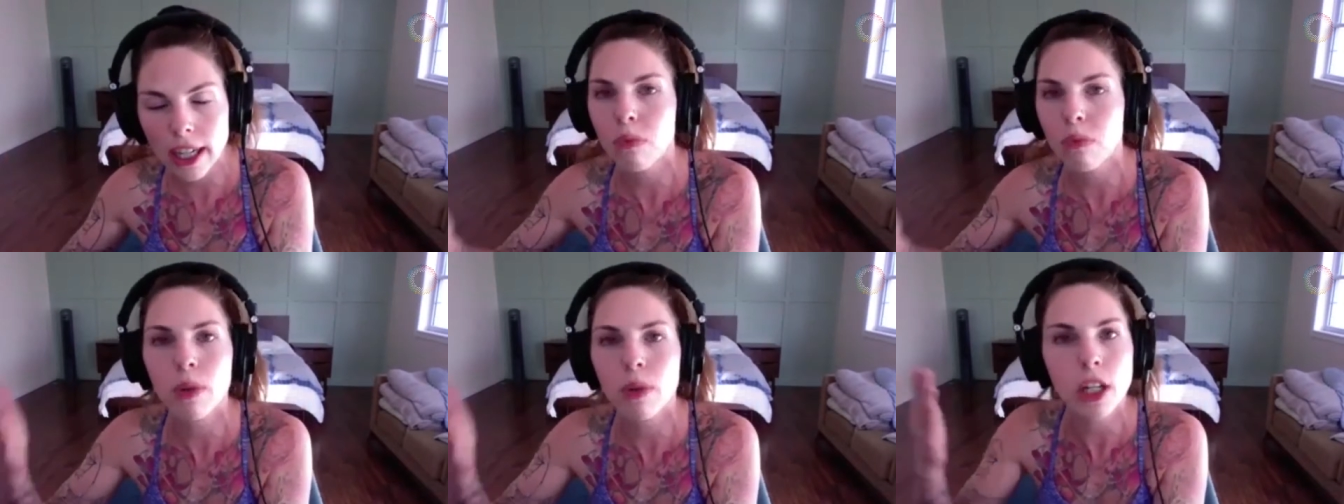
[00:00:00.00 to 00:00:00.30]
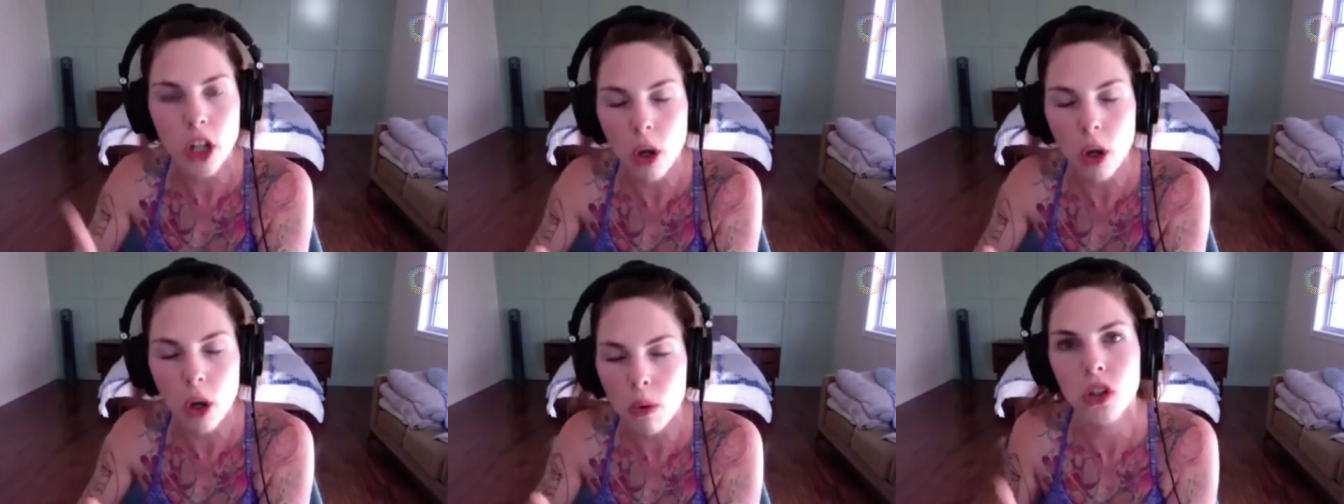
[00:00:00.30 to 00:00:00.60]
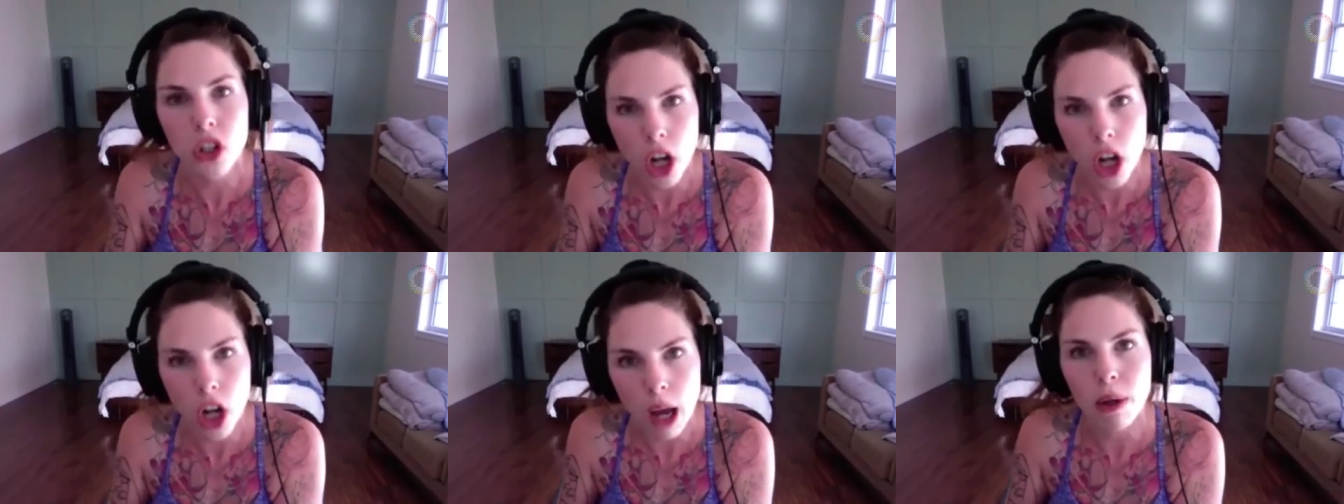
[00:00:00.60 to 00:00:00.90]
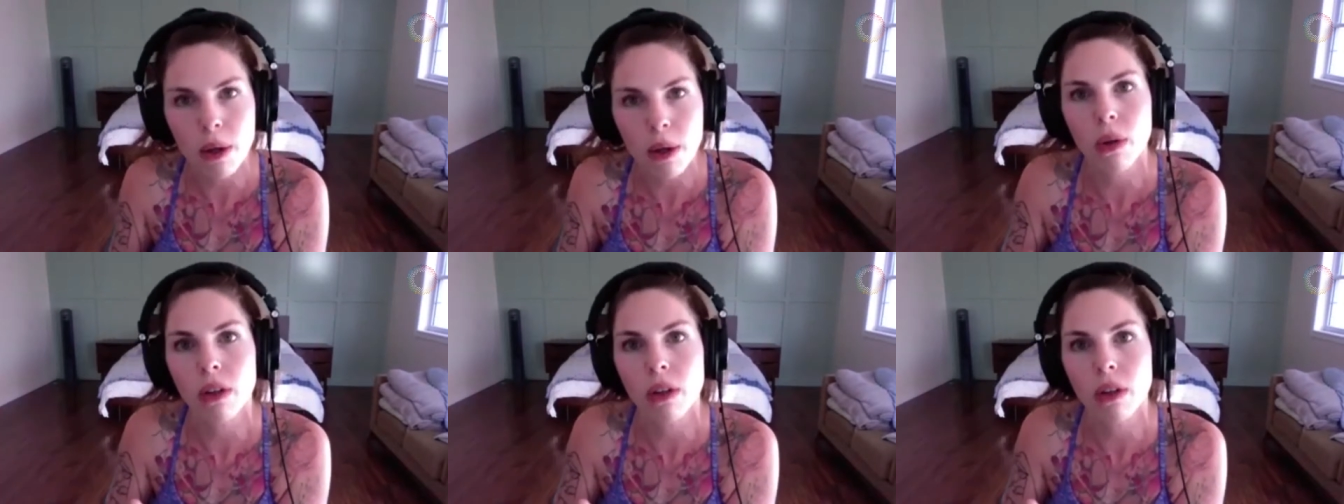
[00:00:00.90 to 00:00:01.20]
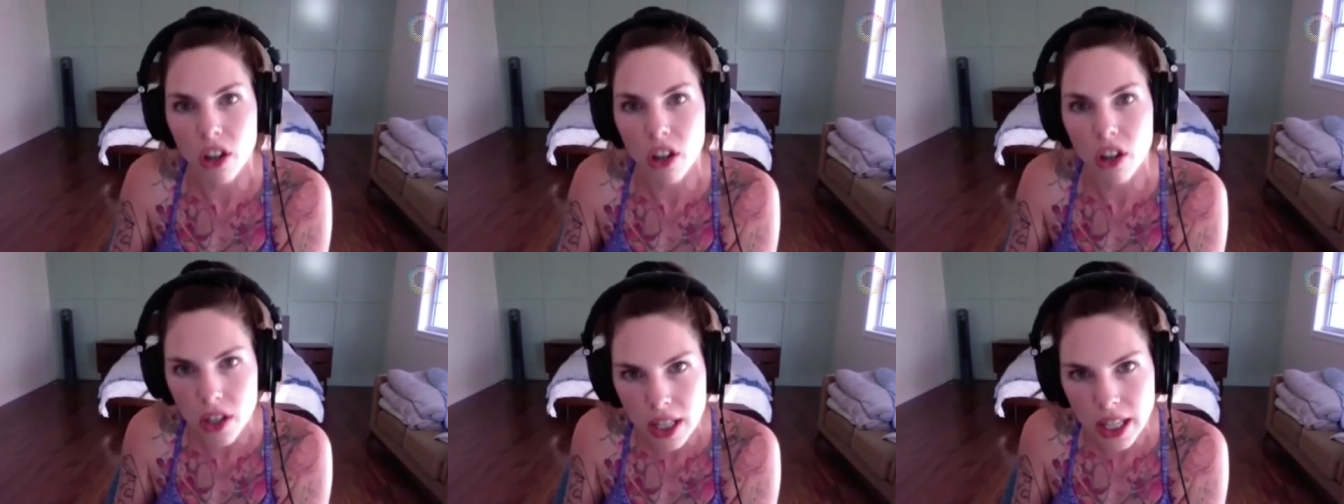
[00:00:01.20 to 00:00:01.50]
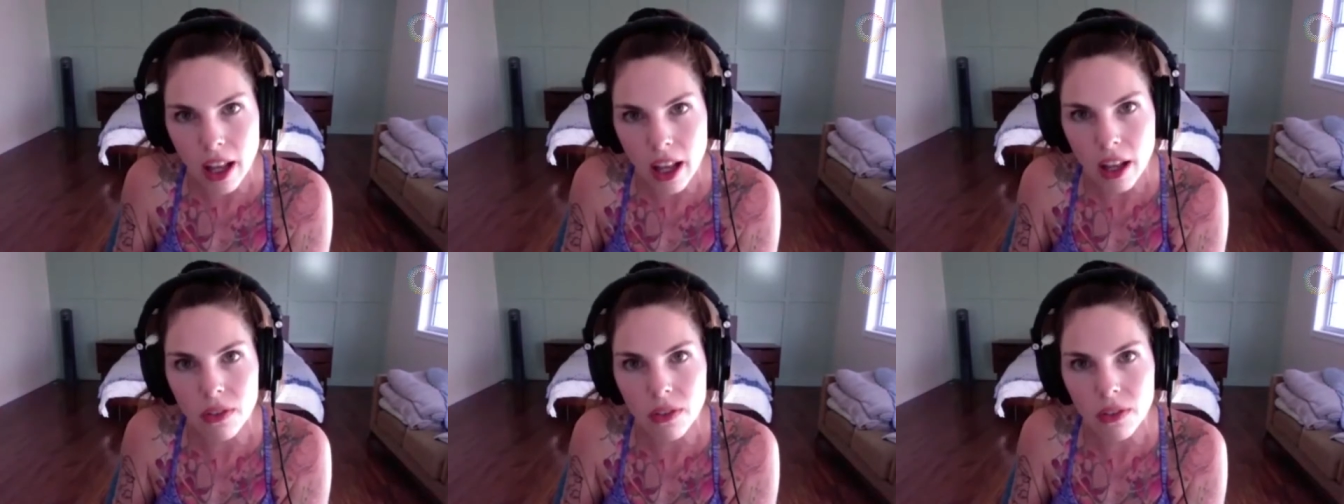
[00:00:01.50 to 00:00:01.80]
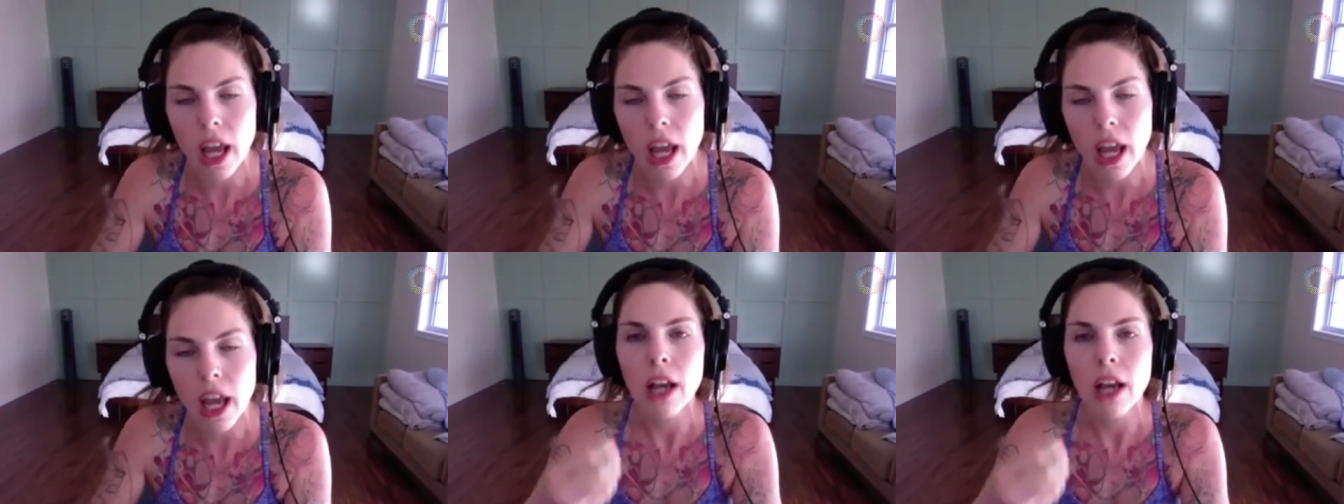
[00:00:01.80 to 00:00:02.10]
if we don't stop it with
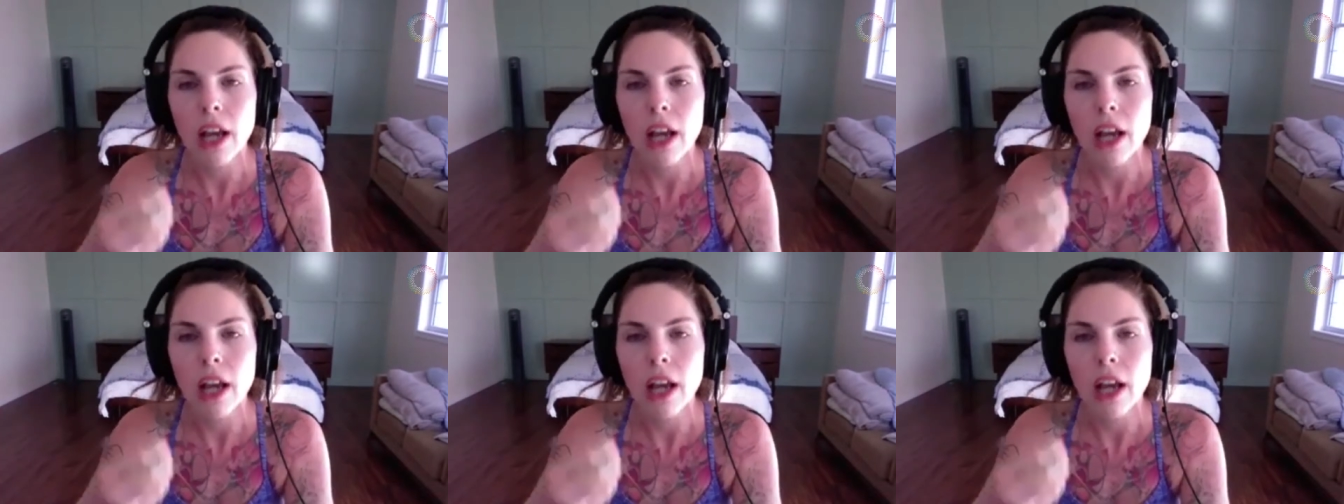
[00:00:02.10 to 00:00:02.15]
ourselves?